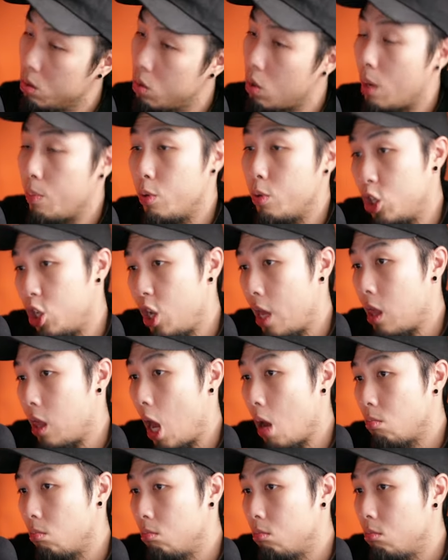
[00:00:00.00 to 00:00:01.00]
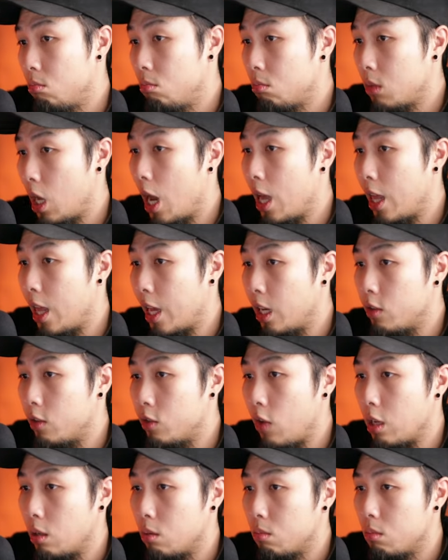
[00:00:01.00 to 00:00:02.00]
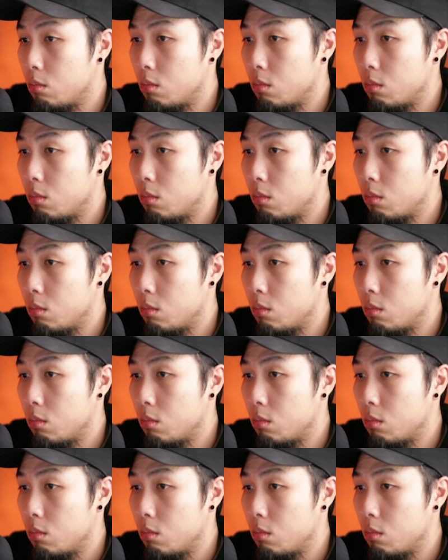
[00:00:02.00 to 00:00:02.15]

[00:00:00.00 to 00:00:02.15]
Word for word: So I appreciate that. I like his fight.